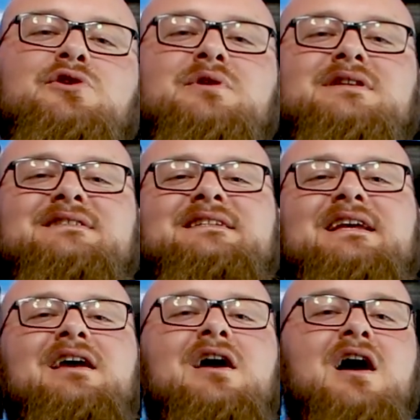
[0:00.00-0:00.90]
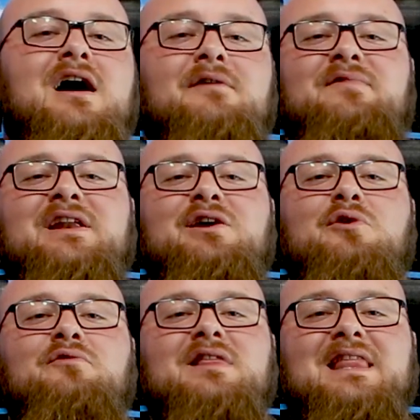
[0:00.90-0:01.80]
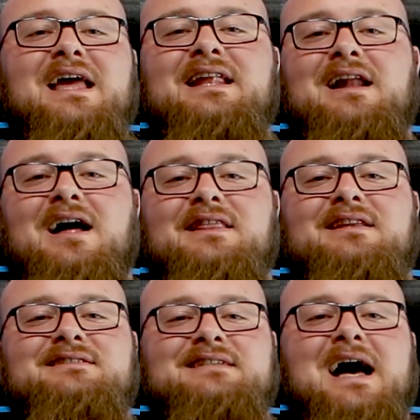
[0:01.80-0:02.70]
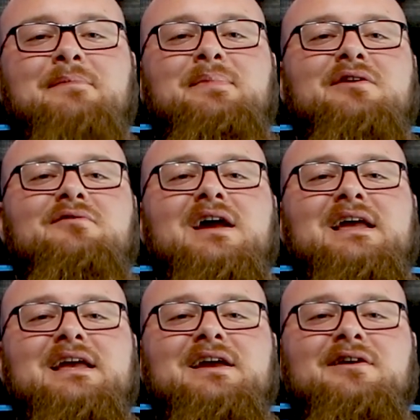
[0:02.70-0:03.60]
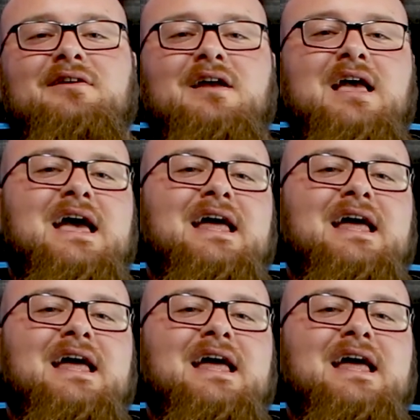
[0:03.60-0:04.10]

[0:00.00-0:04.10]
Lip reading: You can see a video related on this topic right here,